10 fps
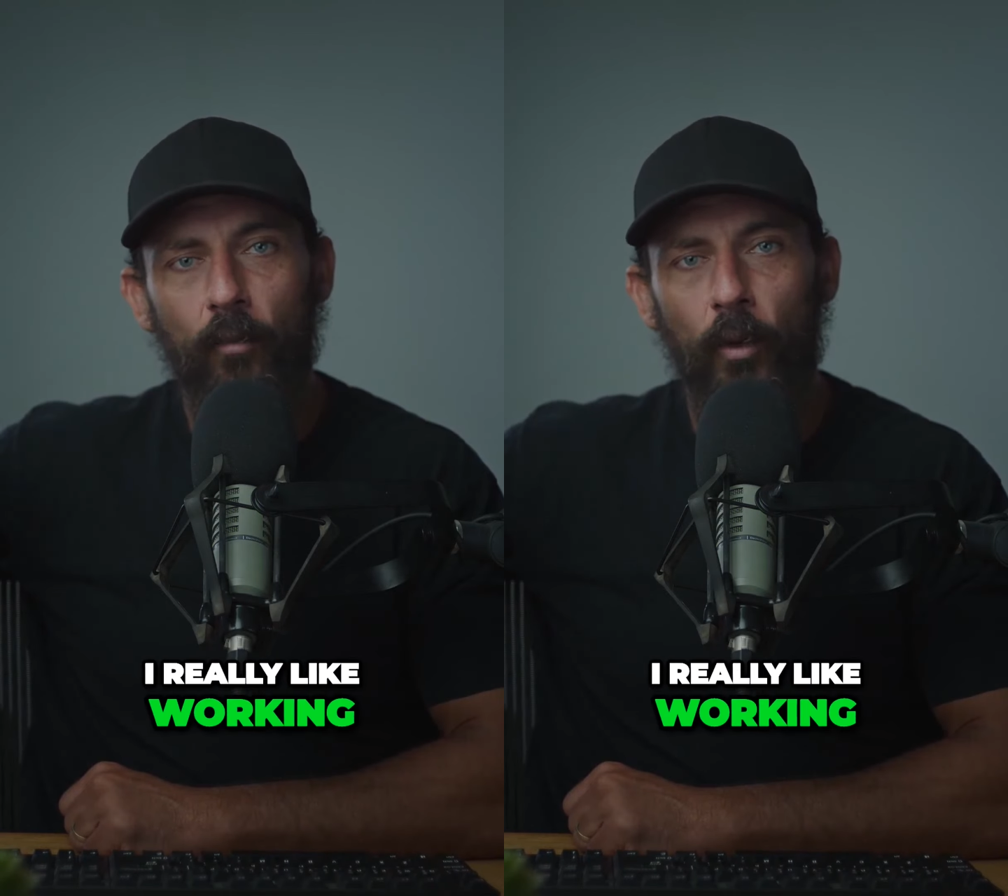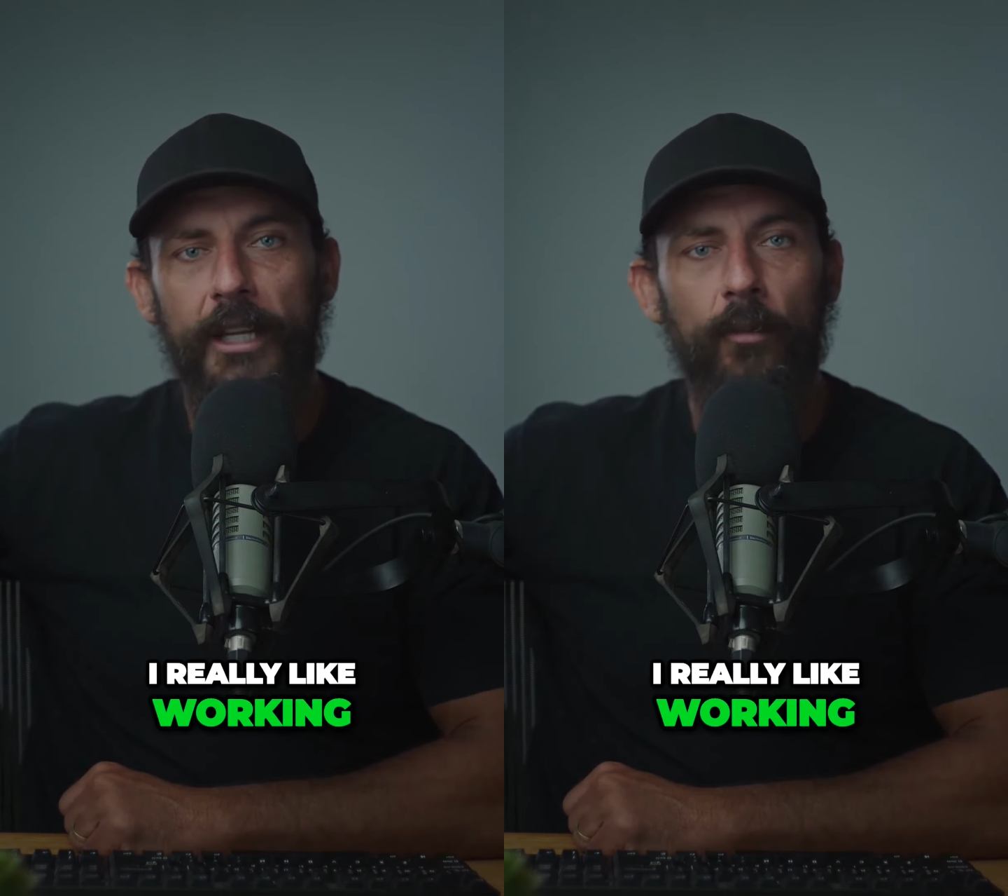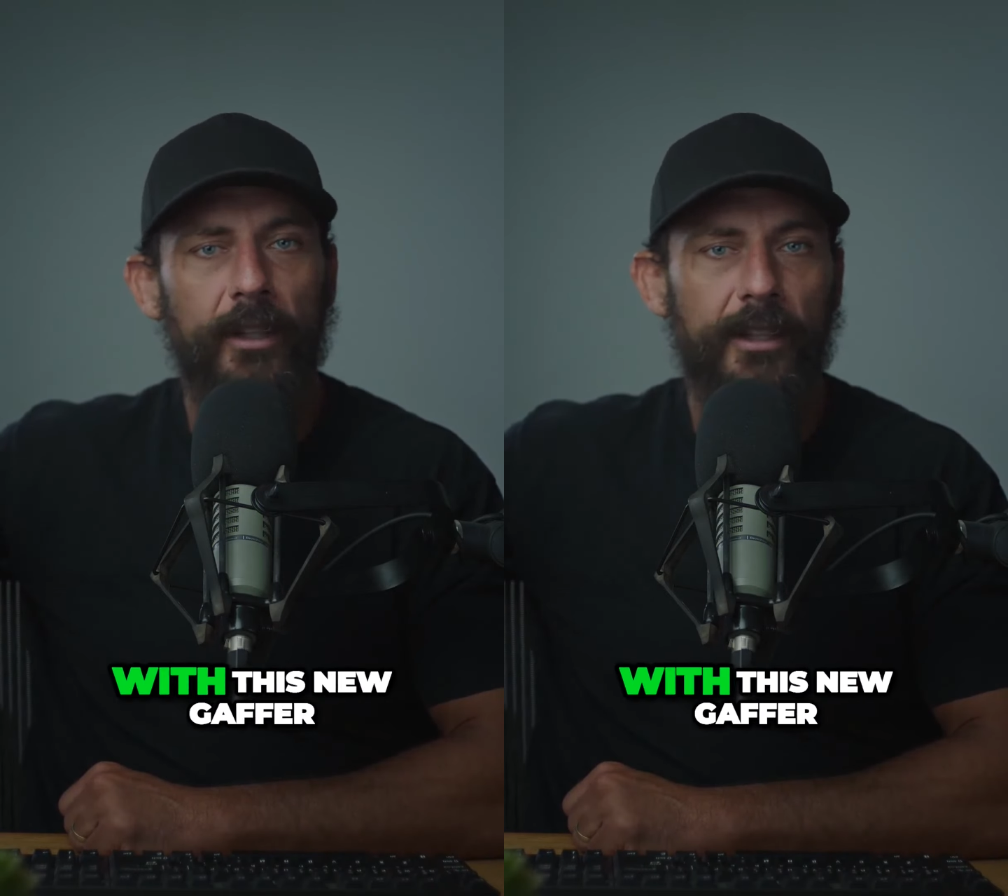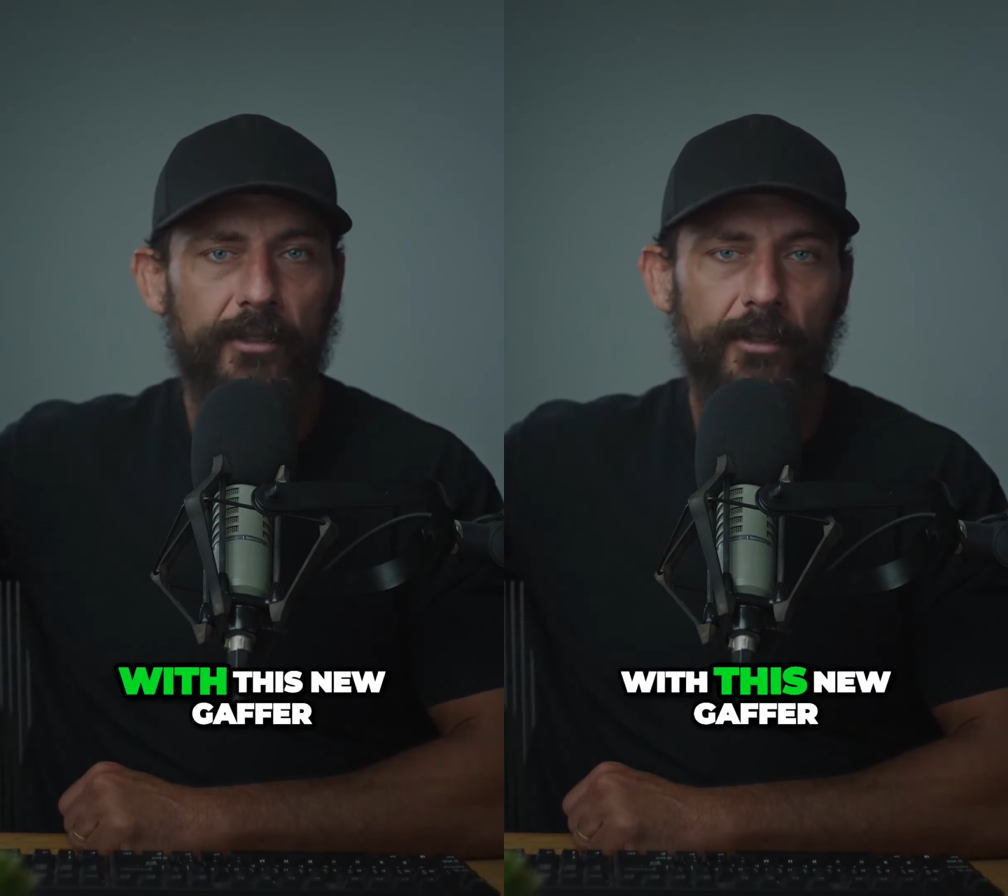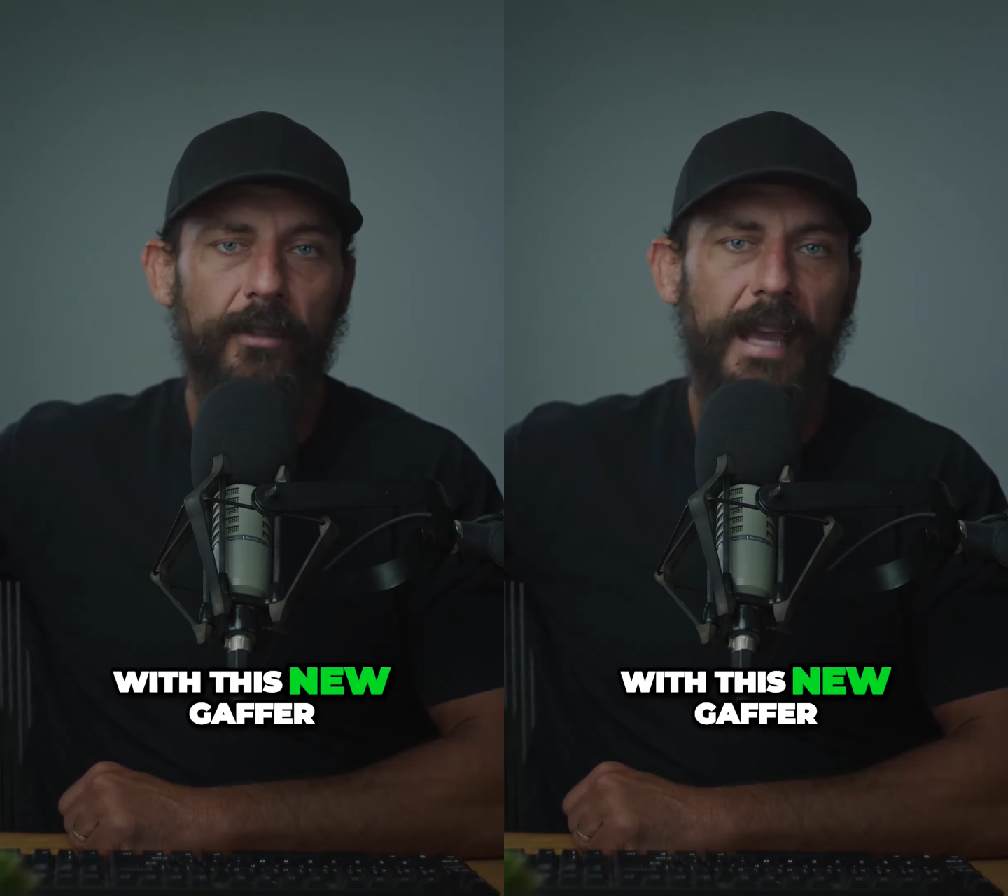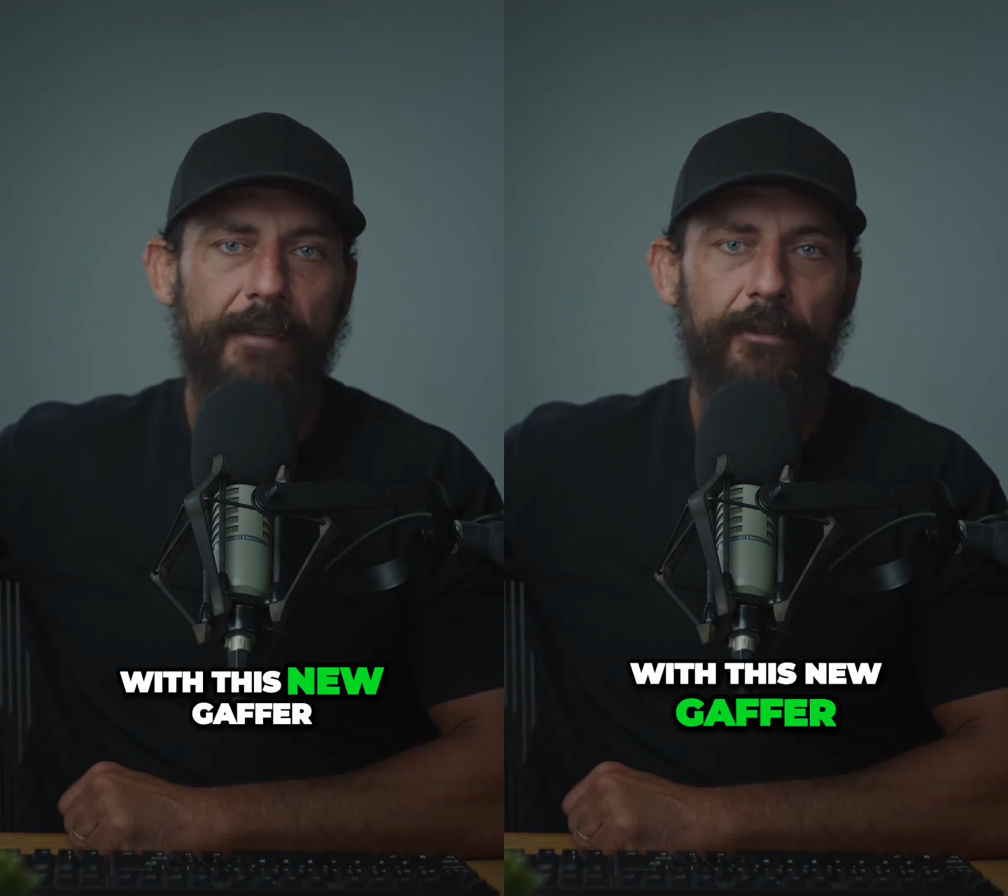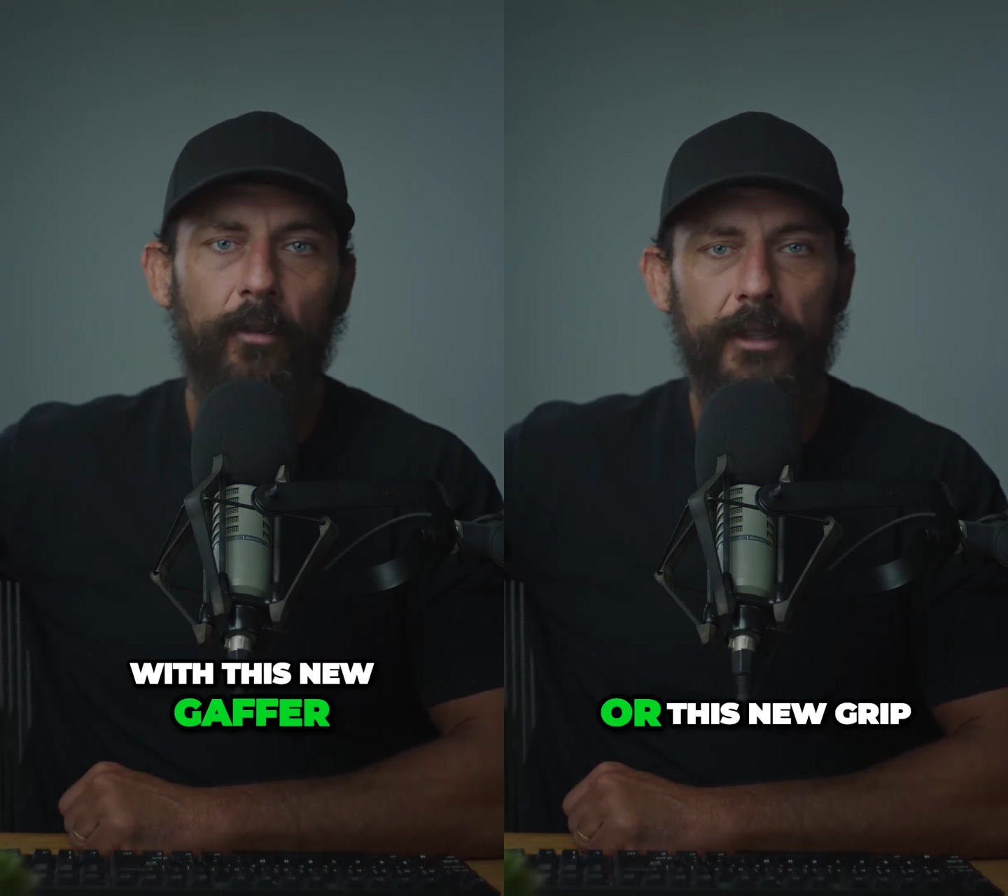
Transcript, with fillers: working with this new gaffer